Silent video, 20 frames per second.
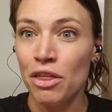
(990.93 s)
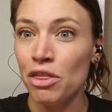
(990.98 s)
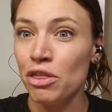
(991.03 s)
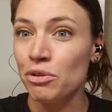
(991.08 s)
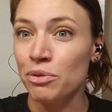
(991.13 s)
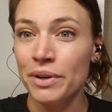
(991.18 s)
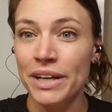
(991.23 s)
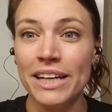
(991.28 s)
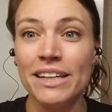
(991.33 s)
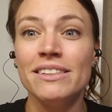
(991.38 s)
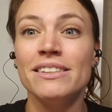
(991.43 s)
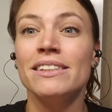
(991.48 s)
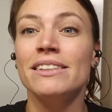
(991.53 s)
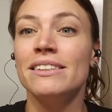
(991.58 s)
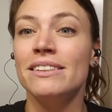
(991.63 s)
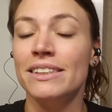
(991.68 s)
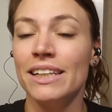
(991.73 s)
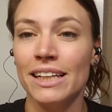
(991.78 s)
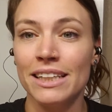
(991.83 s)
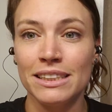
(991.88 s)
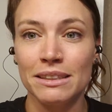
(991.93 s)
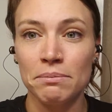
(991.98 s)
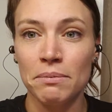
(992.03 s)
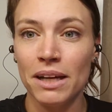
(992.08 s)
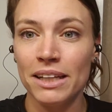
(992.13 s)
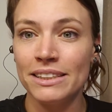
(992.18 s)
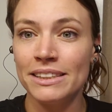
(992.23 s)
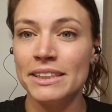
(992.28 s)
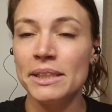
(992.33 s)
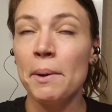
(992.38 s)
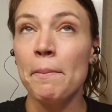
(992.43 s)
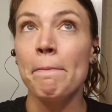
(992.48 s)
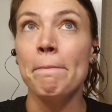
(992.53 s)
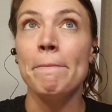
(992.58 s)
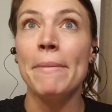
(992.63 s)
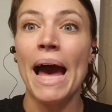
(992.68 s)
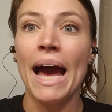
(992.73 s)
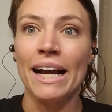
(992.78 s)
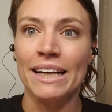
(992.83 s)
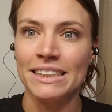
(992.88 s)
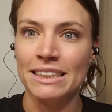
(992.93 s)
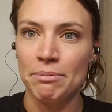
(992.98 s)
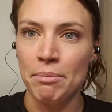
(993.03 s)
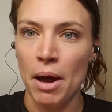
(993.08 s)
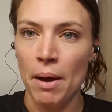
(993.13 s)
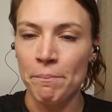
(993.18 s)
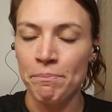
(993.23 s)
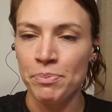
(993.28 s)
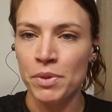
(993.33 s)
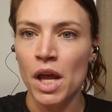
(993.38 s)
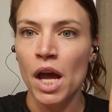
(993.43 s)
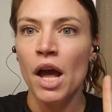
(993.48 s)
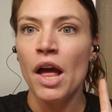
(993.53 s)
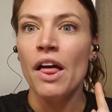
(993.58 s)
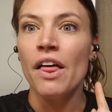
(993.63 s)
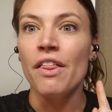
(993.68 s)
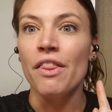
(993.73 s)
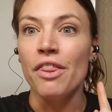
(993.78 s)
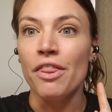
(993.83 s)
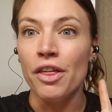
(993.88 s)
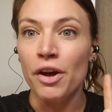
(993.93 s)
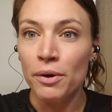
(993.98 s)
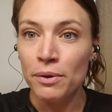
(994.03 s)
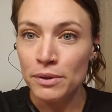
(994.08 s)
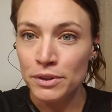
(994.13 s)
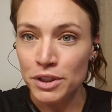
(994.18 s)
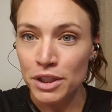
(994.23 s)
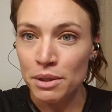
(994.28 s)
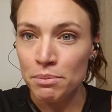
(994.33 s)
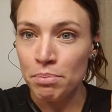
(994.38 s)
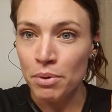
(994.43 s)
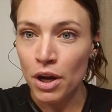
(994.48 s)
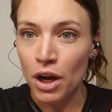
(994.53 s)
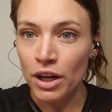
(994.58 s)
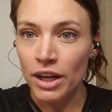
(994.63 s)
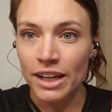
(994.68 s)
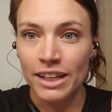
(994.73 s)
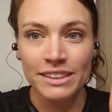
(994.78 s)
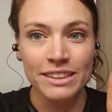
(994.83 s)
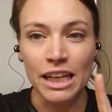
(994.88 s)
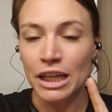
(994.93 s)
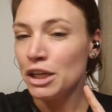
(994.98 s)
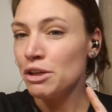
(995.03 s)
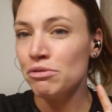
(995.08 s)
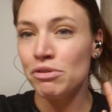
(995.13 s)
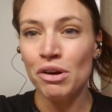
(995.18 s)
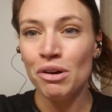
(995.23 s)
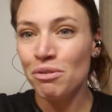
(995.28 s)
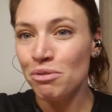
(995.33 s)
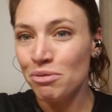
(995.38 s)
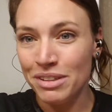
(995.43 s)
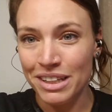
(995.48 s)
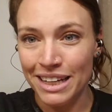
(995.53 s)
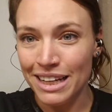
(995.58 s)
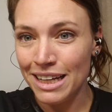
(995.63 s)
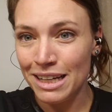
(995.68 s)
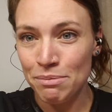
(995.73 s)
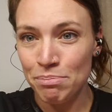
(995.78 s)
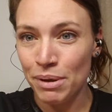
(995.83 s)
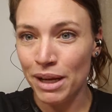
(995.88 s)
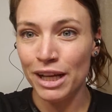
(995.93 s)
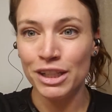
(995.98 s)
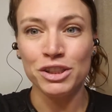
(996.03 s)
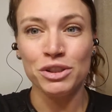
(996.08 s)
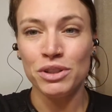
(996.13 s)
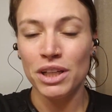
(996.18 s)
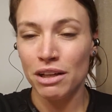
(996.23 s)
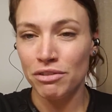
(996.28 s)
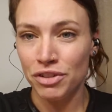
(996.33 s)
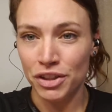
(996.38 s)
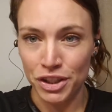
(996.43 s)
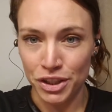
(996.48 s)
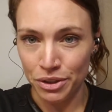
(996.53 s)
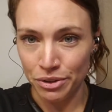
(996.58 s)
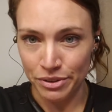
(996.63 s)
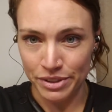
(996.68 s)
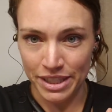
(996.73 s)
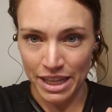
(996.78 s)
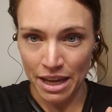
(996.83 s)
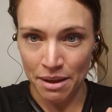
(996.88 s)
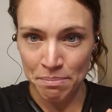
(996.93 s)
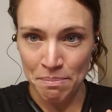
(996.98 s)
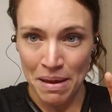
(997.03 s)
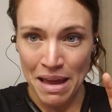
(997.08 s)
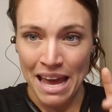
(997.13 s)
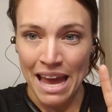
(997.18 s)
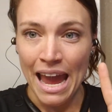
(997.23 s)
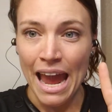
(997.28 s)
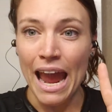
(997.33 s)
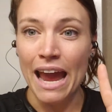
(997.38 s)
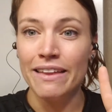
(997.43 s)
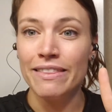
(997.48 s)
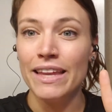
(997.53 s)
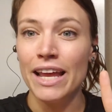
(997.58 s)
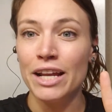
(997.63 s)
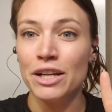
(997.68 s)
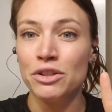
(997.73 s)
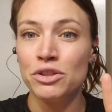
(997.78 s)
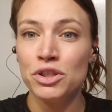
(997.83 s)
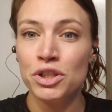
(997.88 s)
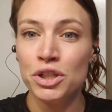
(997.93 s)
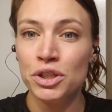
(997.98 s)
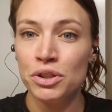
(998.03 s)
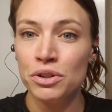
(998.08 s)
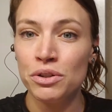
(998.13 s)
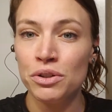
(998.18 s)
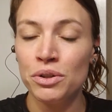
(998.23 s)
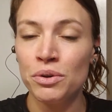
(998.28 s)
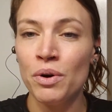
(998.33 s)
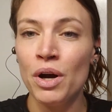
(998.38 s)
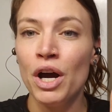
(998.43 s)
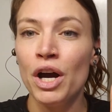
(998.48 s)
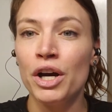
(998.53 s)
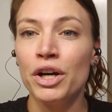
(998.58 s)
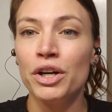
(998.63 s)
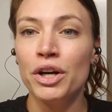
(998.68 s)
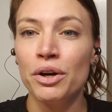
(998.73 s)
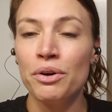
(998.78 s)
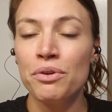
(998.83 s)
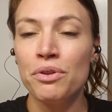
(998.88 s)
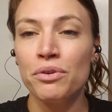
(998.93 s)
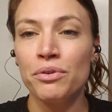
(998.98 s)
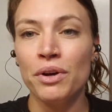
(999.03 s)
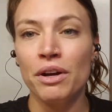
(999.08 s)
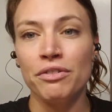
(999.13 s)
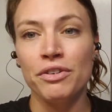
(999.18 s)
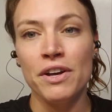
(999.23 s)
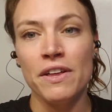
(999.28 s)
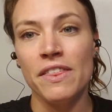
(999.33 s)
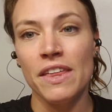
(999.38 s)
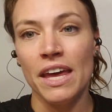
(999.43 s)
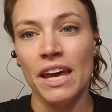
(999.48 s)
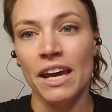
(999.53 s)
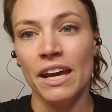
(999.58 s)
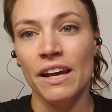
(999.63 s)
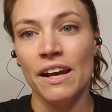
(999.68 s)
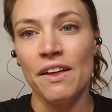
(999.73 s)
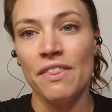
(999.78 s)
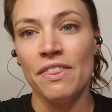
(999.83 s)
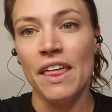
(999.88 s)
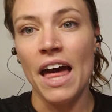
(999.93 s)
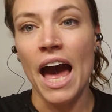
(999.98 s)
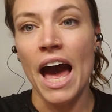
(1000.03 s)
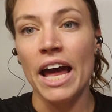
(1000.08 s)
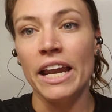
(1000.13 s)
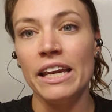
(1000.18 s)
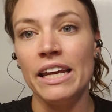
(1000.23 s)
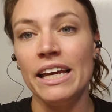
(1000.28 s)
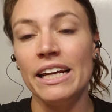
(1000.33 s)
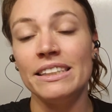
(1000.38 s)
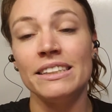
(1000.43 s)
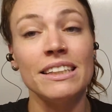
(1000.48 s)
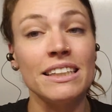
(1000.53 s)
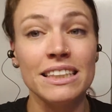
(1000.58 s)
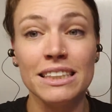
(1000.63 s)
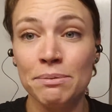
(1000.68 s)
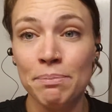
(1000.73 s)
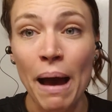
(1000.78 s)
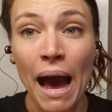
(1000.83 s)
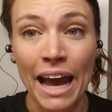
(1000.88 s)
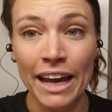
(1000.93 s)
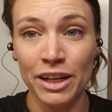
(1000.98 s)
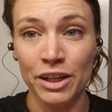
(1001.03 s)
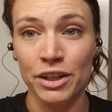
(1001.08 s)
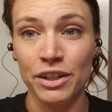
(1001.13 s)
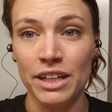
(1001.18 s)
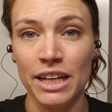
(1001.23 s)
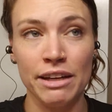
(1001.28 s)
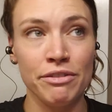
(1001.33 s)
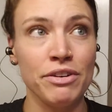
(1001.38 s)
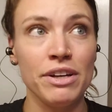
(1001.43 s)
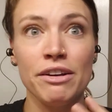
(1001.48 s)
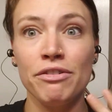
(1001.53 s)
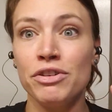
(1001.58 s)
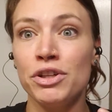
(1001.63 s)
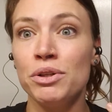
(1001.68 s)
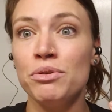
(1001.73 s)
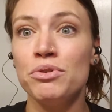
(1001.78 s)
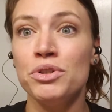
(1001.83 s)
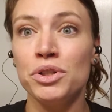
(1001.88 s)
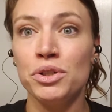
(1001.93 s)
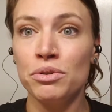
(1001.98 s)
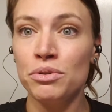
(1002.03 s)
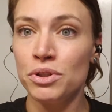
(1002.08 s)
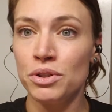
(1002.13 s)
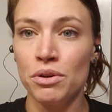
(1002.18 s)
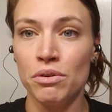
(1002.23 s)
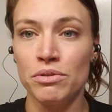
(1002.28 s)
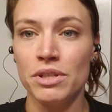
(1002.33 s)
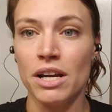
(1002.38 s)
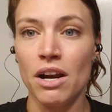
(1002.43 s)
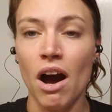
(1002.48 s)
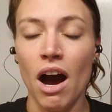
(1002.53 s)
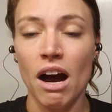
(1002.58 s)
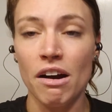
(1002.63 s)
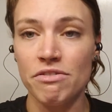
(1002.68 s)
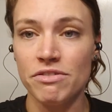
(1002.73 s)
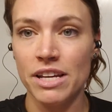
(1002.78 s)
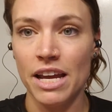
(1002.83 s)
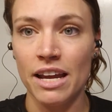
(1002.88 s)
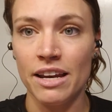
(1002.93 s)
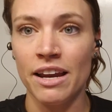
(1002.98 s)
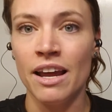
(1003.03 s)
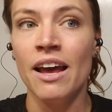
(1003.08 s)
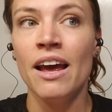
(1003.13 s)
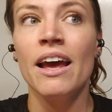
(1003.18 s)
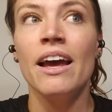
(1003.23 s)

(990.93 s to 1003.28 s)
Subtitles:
3 to 6 months maximum. Those are the products that you don't need because you never use them. And then 2, go through everything that is expired, even if you do use it often.